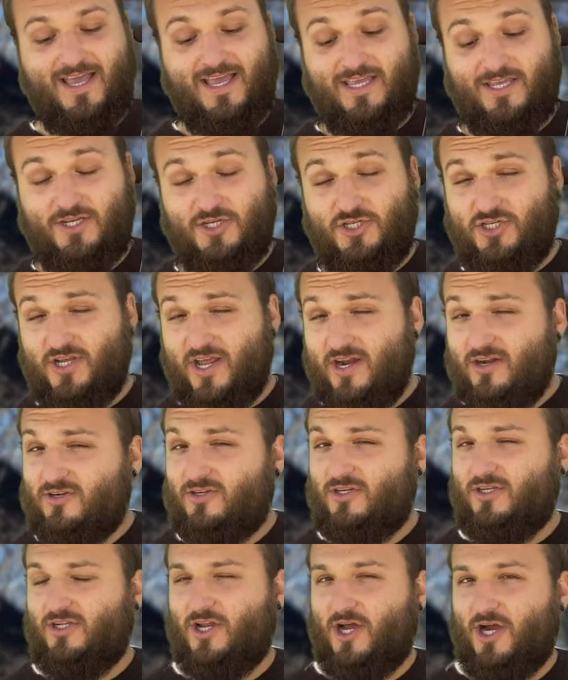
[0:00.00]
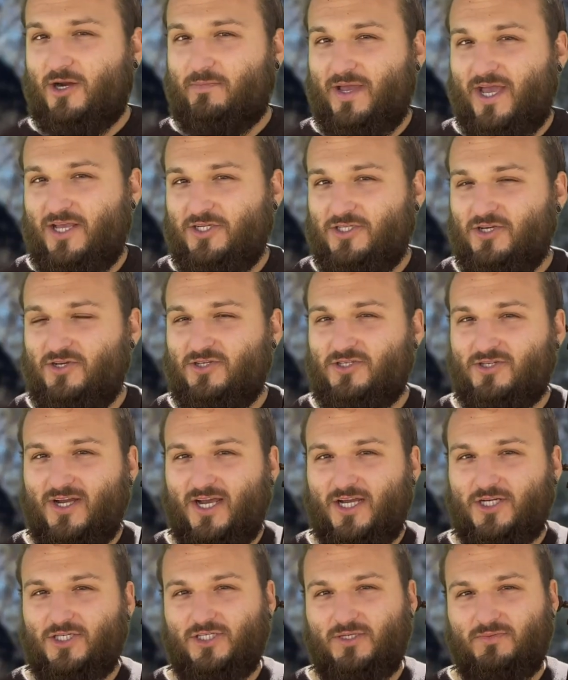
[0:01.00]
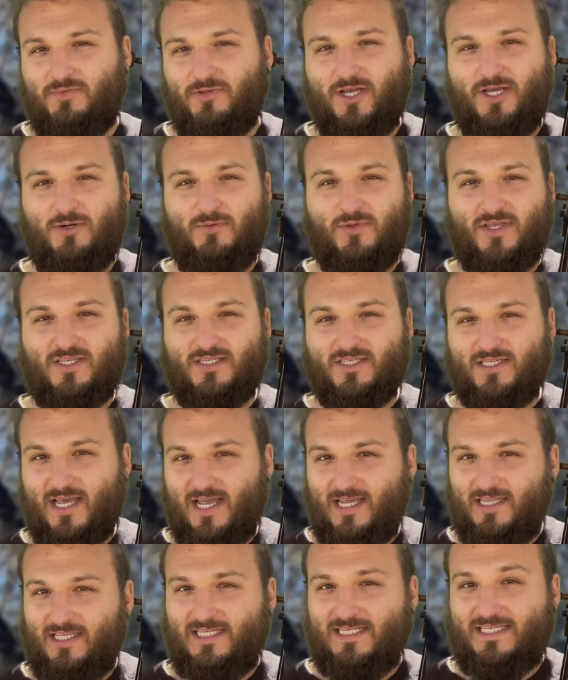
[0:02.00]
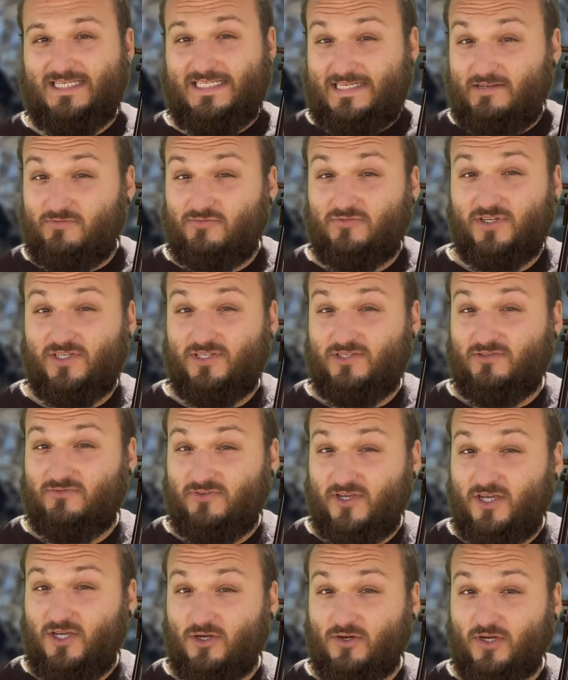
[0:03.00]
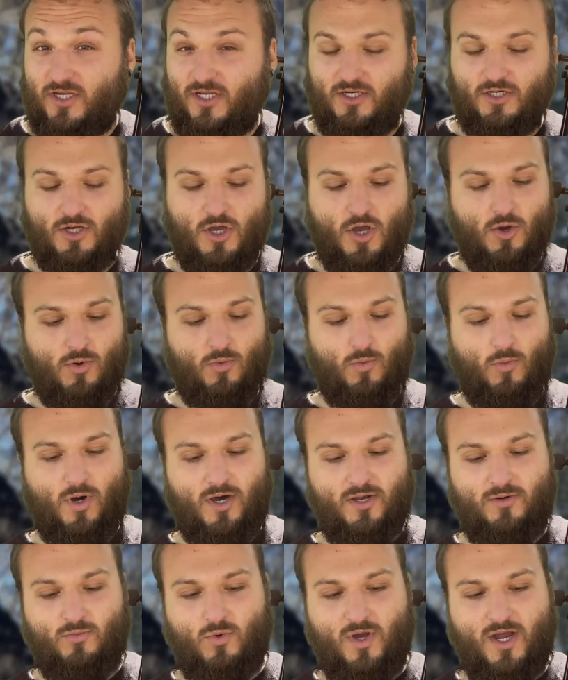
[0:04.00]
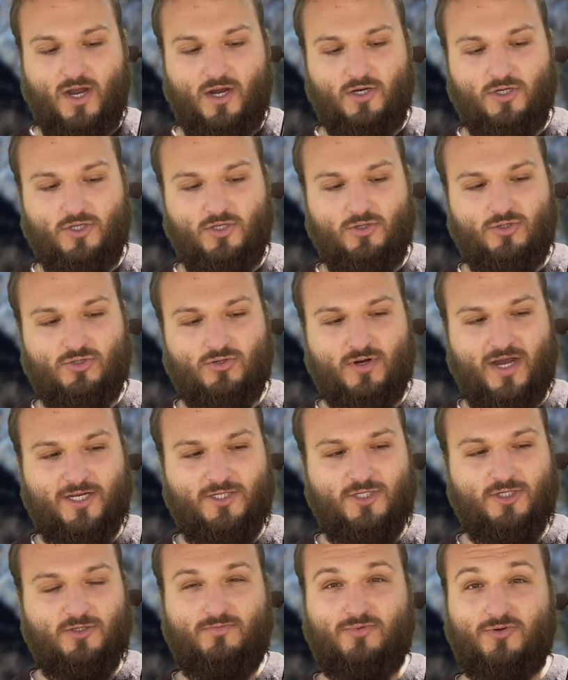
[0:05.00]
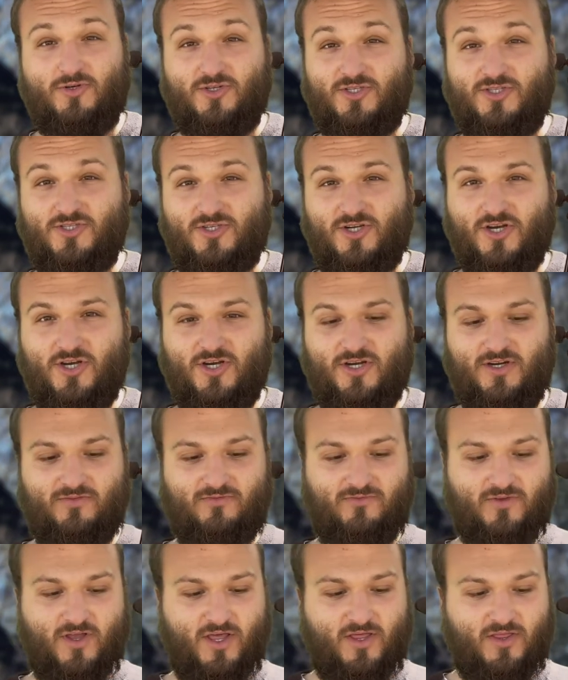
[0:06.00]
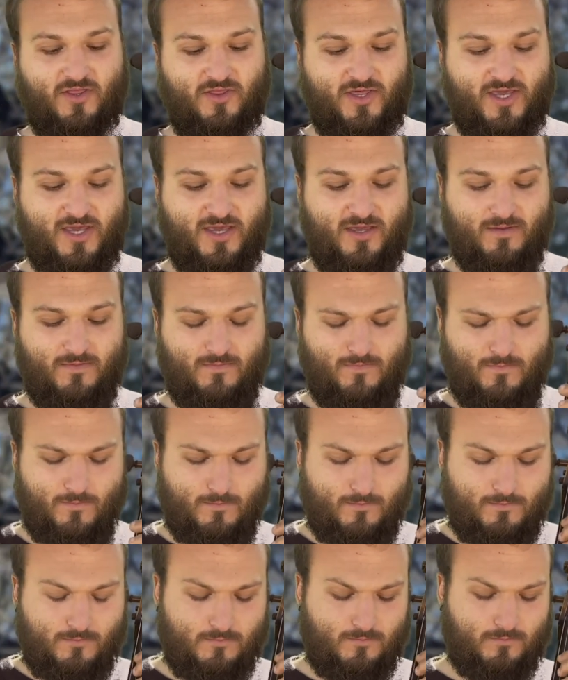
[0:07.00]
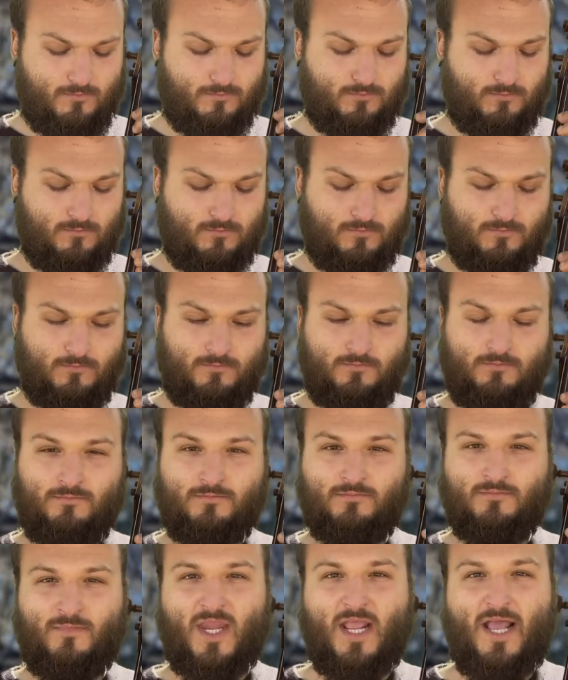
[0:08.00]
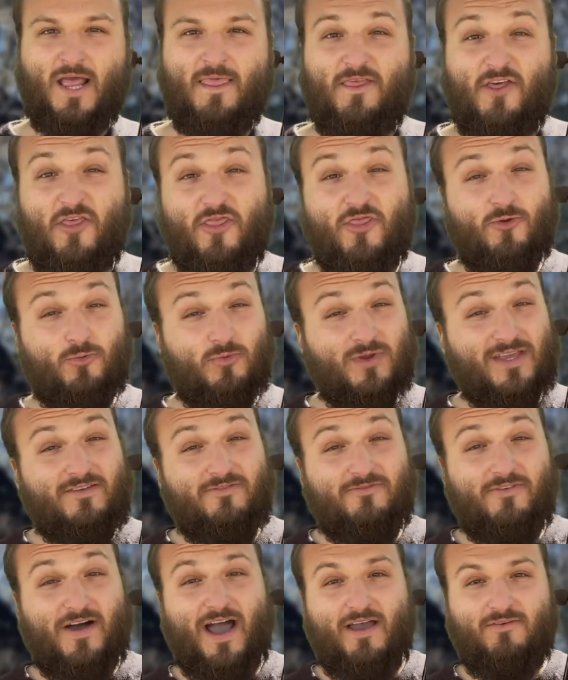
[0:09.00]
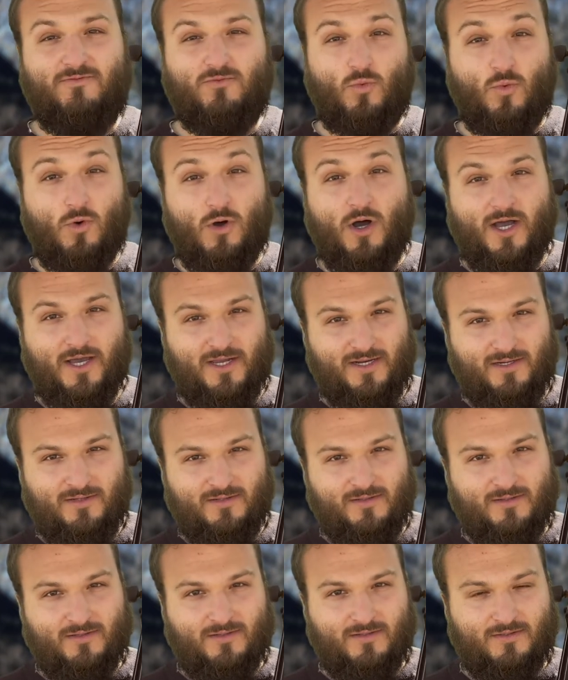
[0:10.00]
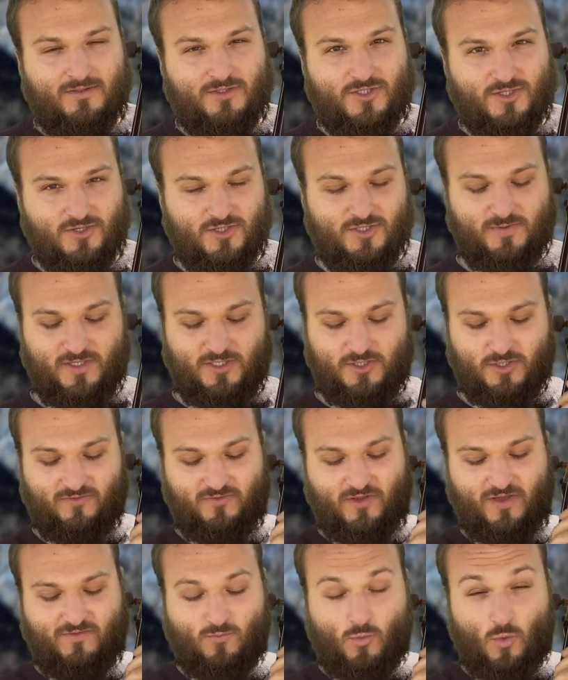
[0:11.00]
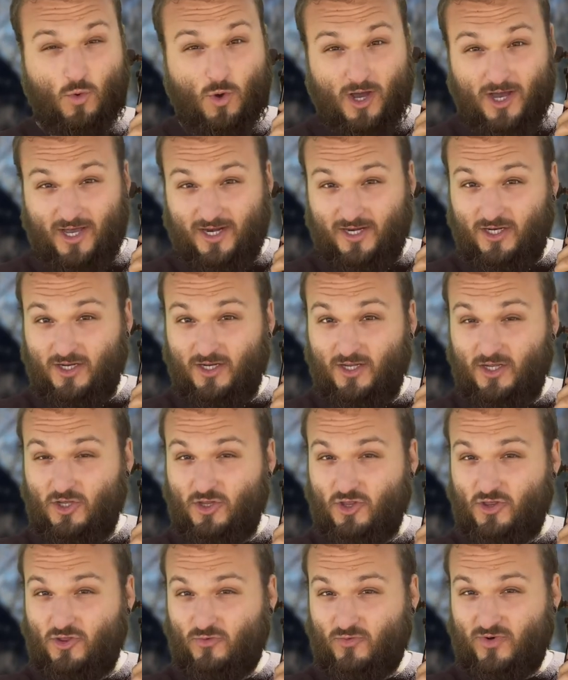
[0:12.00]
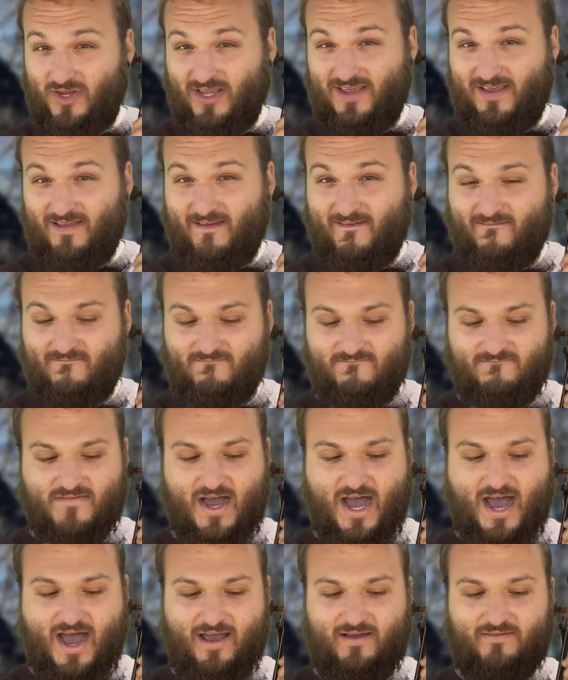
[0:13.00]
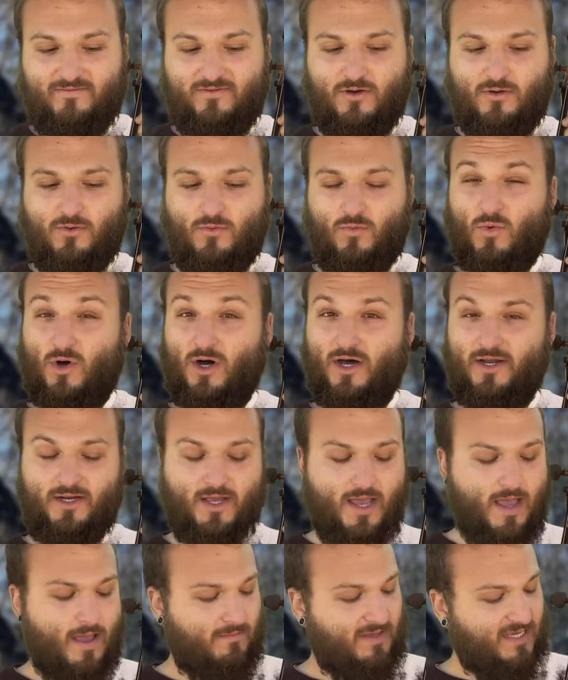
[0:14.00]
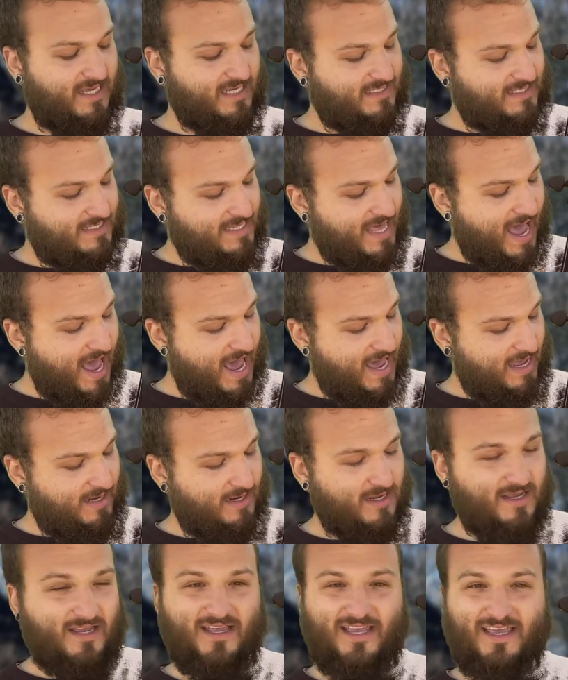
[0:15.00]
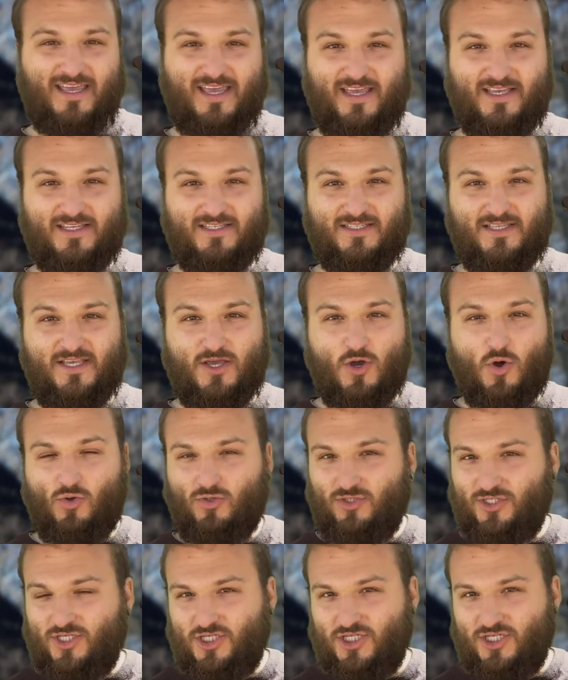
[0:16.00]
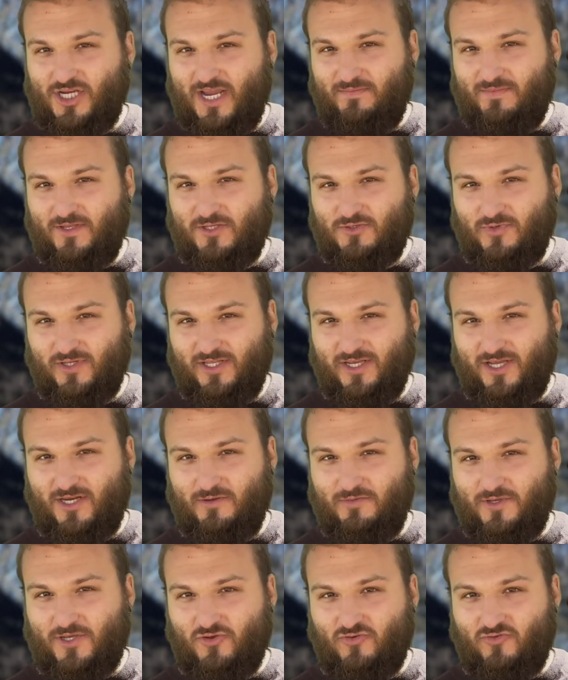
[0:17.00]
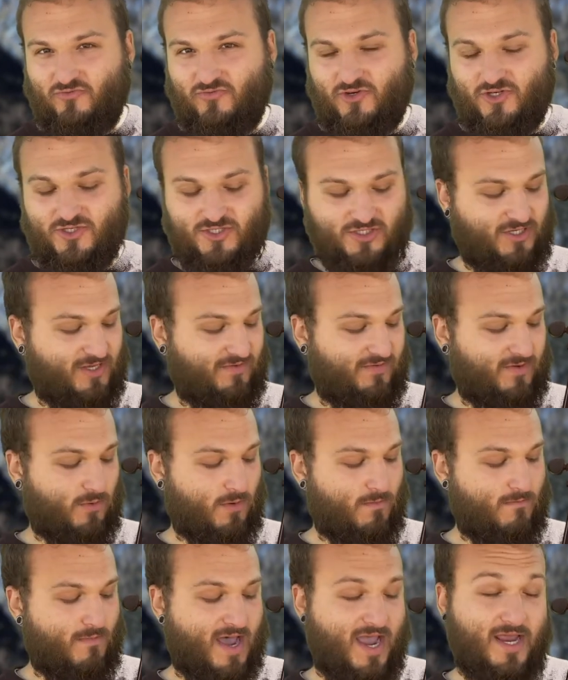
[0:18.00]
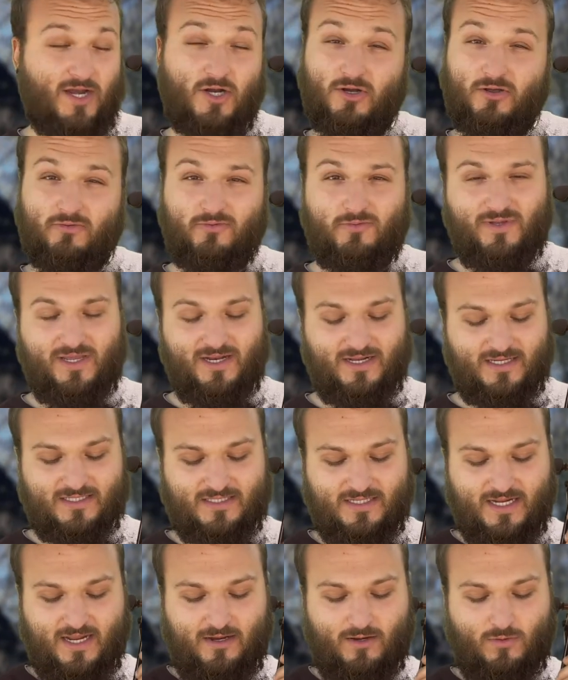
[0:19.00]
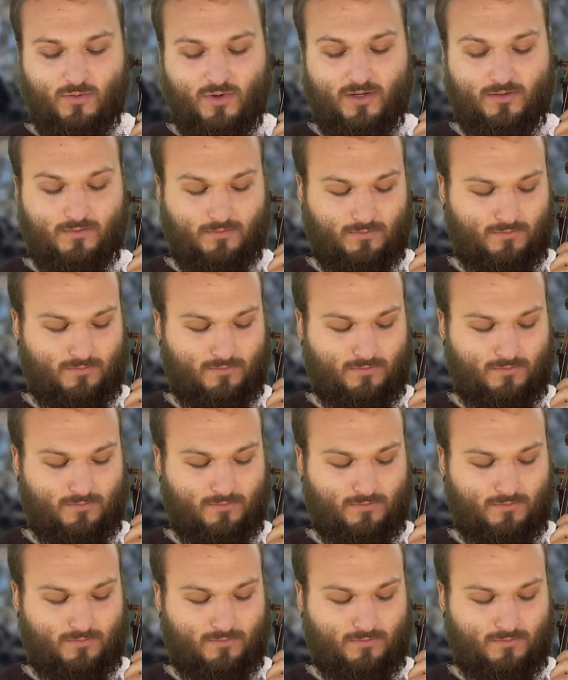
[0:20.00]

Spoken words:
In general, arpeggios are actually played with a slightly different fingering, one where you try to preserve the 3-5-1, so to speak. So if you have 1, 3, 5, 1, because that is the only shape that's really going to be universal. If it were minor, it would be an extended one.